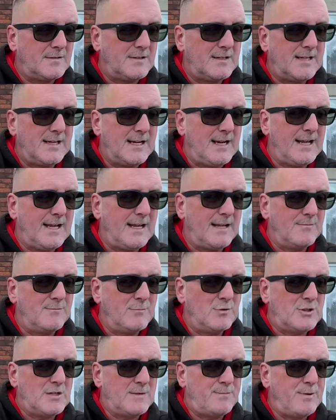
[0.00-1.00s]
Okay,
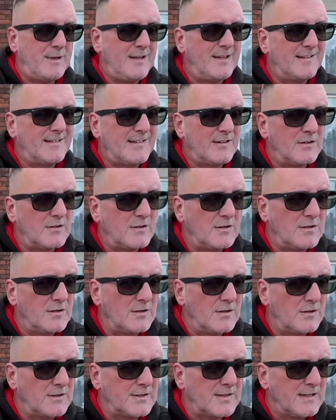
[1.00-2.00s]
mushy peas look
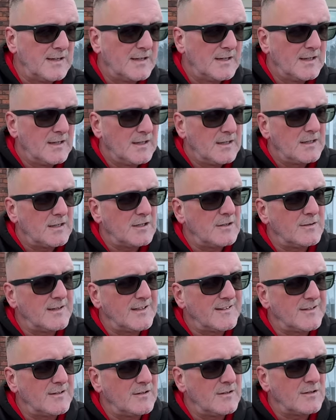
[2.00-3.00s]
good. Curry
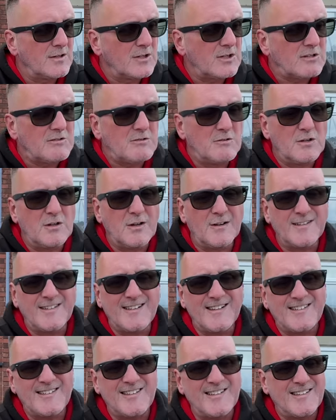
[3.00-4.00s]
sauce, good
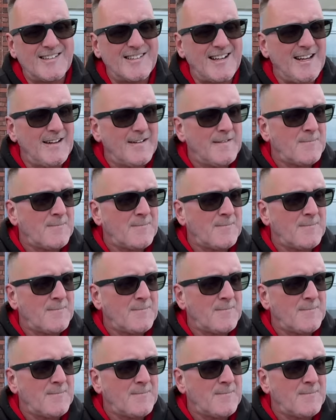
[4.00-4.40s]
consistency.